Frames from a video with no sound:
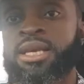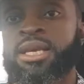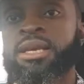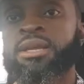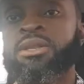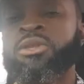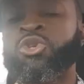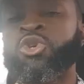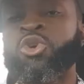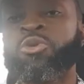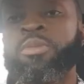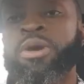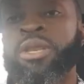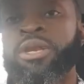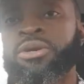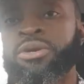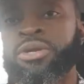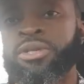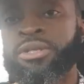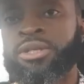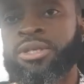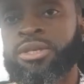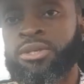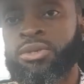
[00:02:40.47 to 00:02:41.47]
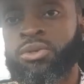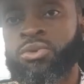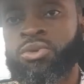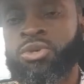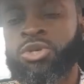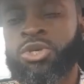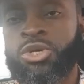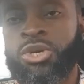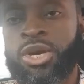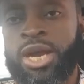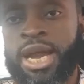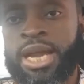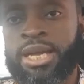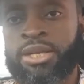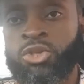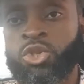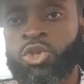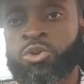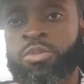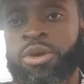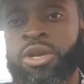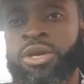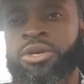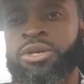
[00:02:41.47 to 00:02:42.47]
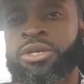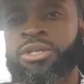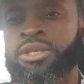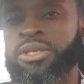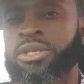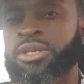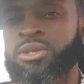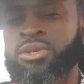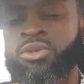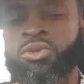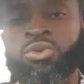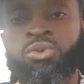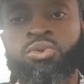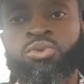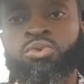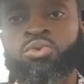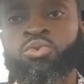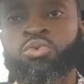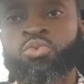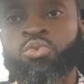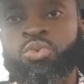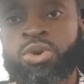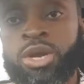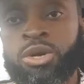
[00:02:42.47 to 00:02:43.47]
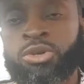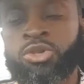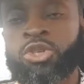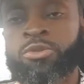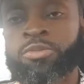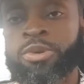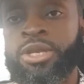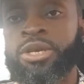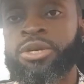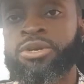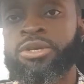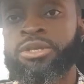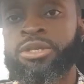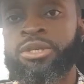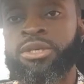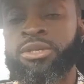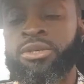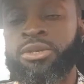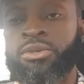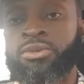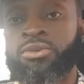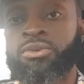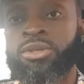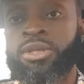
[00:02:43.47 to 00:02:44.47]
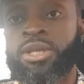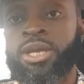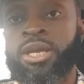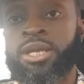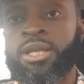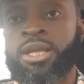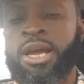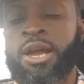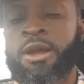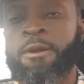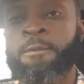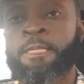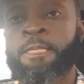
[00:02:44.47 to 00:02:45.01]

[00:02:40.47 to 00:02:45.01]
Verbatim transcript: so many reasons to cry, so many reasons to wail, so many reasons to think that